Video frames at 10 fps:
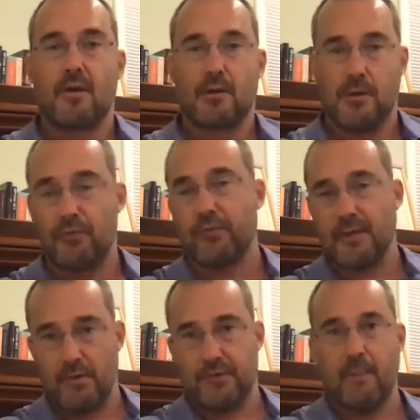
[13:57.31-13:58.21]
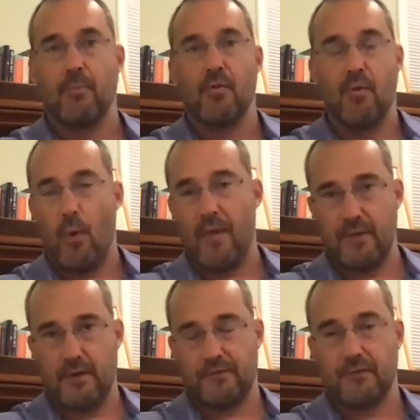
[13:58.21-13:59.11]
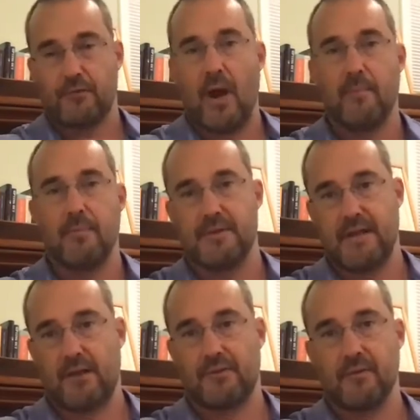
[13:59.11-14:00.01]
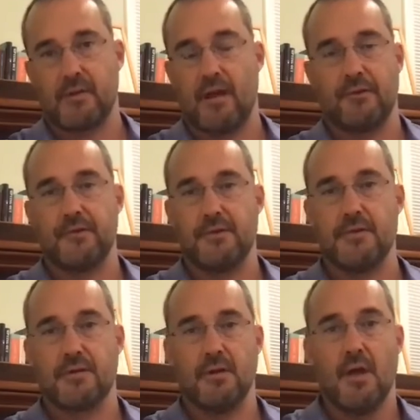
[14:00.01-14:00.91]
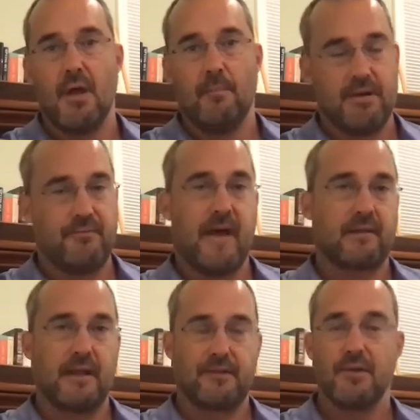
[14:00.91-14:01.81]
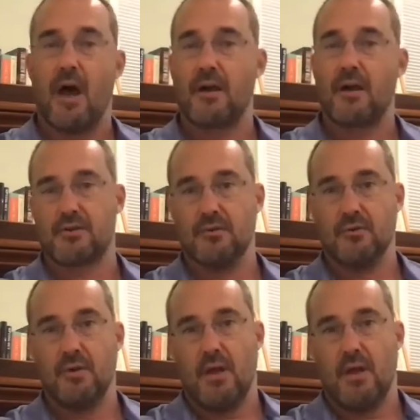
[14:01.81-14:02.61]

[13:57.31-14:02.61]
closely resembled the one that is described in the text of the Constitution. But in fact, that's not true.